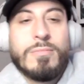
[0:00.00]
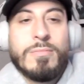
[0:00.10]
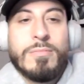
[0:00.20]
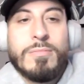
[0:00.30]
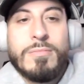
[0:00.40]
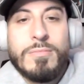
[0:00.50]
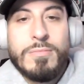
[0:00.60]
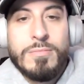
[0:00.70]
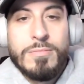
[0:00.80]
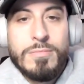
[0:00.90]

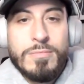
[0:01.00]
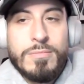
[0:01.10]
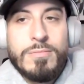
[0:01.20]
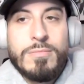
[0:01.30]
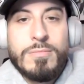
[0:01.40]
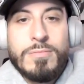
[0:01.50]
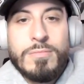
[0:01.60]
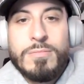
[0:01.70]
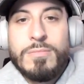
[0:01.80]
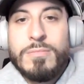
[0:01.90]

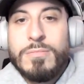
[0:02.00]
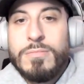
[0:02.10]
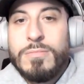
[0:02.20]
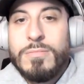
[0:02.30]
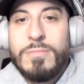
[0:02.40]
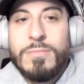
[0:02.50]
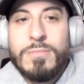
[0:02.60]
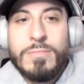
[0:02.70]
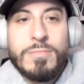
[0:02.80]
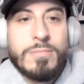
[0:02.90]

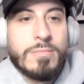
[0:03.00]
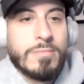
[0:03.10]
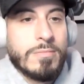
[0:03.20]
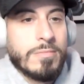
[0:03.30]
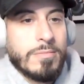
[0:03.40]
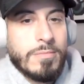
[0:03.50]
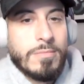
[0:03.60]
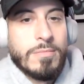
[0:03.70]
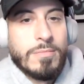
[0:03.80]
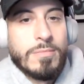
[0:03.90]
(silent)